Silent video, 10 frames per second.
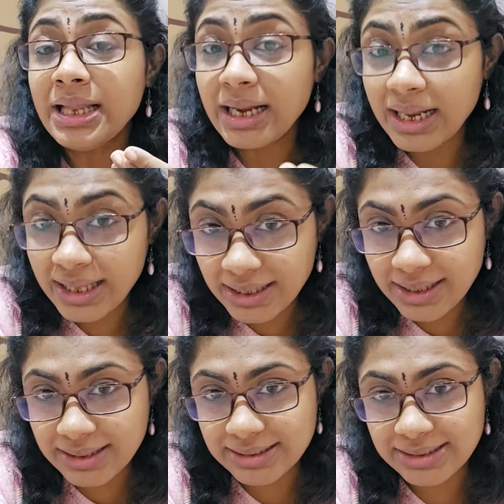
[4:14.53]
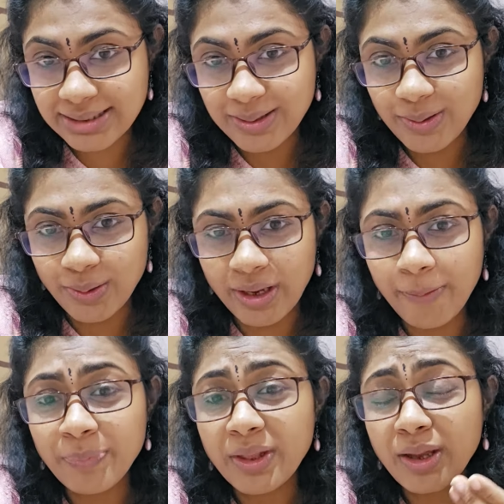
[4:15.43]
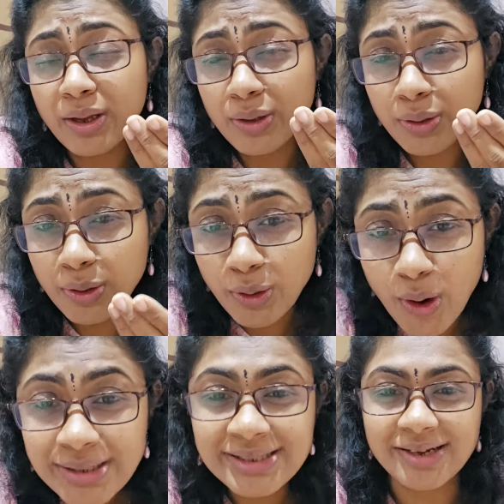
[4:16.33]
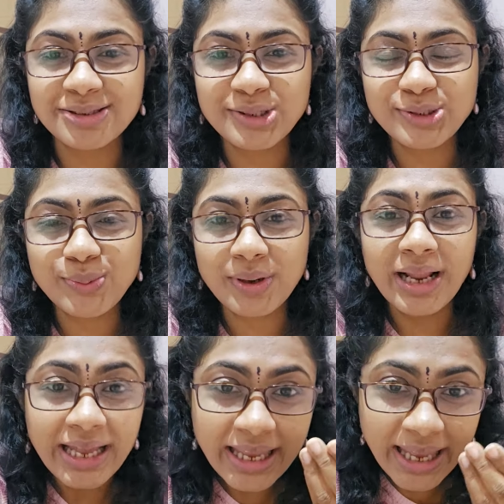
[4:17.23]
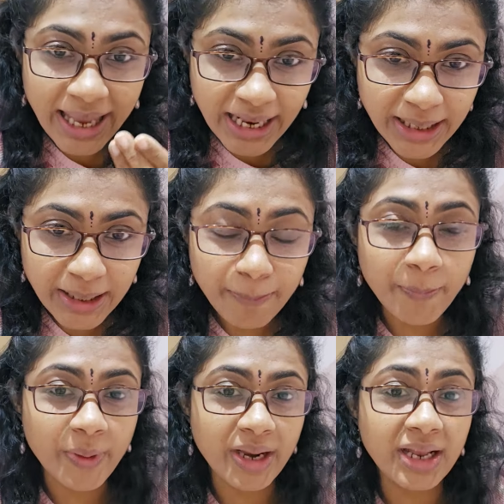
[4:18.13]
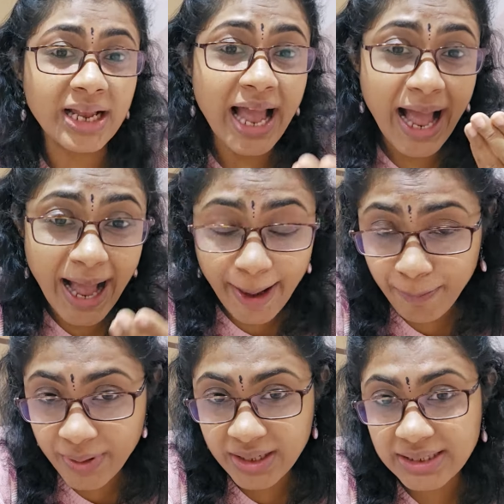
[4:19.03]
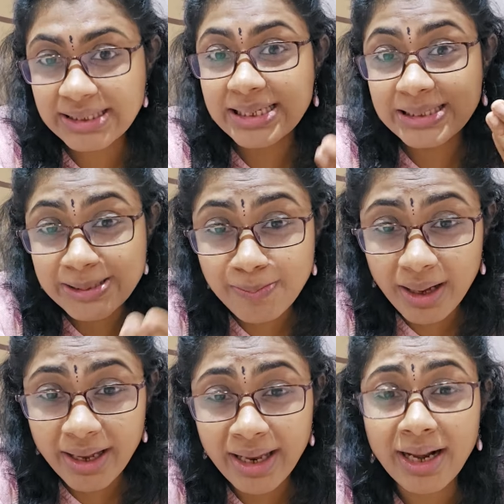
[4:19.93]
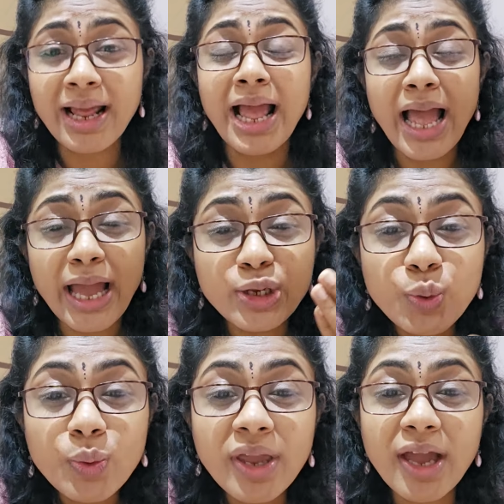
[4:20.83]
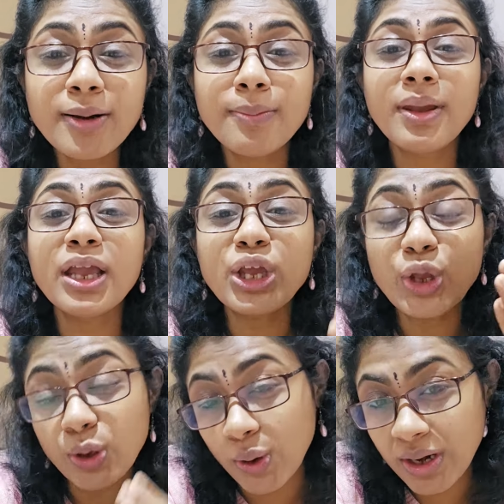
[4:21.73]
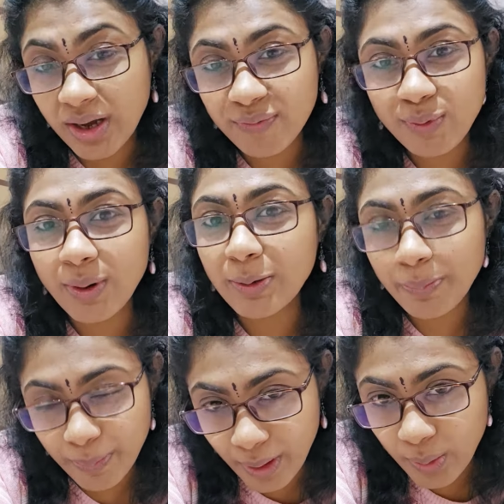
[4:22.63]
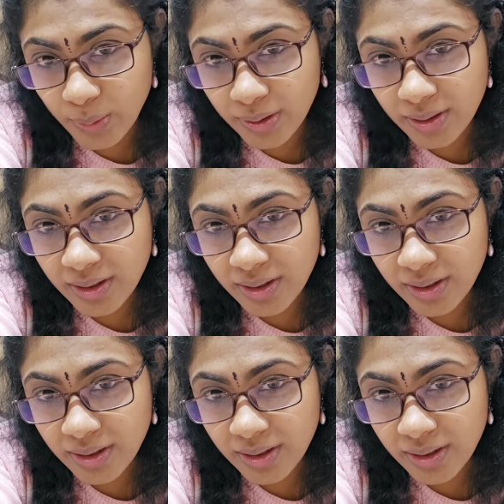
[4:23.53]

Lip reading: like this. Okay. Your successful can bring happiness, smile, and you can make your loved one proud.